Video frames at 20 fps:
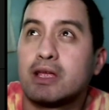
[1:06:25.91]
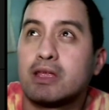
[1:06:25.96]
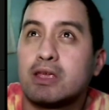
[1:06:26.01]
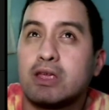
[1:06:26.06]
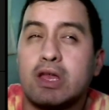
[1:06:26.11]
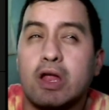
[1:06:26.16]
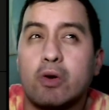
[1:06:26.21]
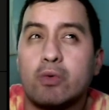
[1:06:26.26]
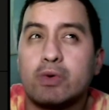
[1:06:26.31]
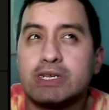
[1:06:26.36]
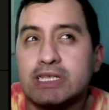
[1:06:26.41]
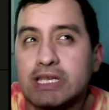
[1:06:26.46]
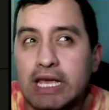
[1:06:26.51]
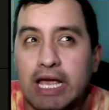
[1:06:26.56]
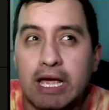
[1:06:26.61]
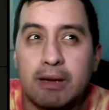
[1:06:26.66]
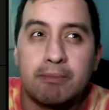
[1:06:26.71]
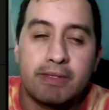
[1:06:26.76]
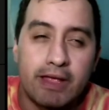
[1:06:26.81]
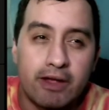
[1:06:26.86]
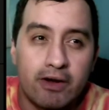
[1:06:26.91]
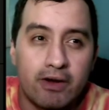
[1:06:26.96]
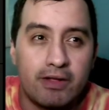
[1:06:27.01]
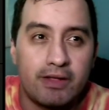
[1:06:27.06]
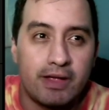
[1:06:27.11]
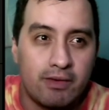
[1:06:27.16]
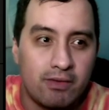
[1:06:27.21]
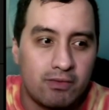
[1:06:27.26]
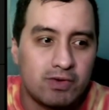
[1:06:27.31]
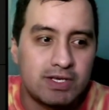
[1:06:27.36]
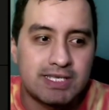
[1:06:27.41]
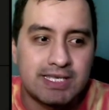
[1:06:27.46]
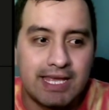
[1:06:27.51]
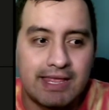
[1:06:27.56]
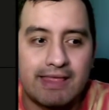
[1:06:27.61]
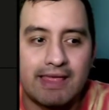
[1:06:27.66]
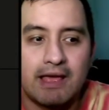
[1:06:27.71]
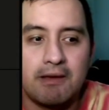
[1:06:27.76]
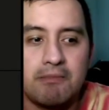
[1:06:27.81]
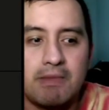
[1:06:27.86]
you know, we see him there and that we see
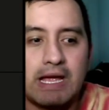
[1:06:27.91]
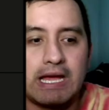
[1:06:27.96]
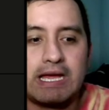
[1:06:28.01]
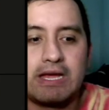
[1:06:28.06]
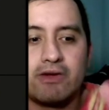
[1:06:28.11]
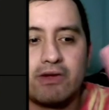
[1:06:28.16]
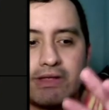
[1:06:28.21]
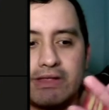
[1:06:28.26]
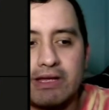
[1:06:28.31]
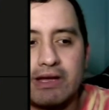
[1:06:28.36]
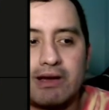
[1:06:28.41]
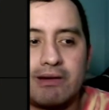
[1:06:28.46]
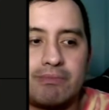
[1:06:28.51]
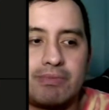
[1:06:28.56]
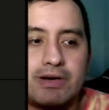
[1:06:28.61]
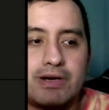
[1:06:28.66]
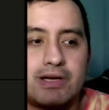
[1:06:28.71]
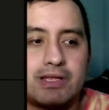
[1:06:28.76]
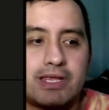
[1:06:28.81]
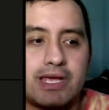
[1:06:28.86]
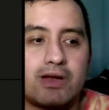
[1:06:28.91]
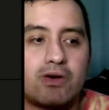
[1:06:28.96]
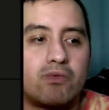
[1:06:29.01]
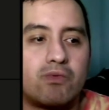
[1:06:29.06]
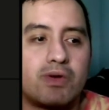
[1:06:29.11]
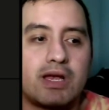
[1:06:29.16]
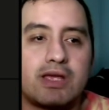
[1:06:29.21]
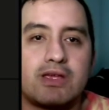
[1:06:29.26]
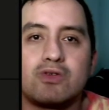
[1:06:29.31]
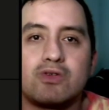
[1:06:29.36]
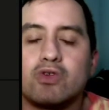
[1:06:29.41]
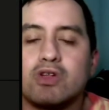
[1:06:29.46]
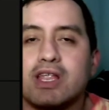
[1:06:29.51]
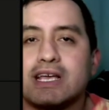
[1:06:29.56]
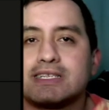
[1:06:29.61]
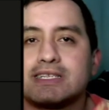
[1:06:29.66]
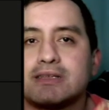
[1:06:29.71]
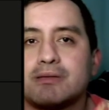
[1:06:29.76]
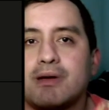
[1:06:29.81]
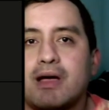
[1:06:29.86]
them here and there, but they don't really
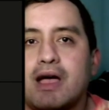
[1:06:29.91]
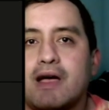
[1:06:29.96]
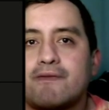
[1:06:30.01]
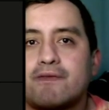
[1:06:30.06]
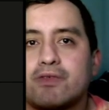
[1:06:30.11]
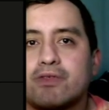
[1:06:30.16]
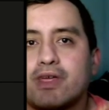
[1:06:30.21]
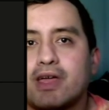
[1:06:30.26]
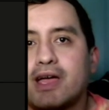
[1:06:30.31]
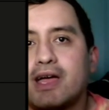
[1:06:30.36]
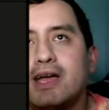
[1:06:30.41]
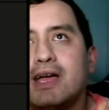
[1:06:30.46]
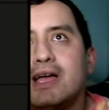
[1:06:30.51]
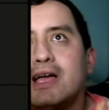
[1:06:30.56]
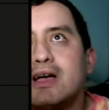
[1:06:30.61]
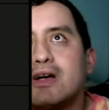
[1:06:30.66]
utilize him after that,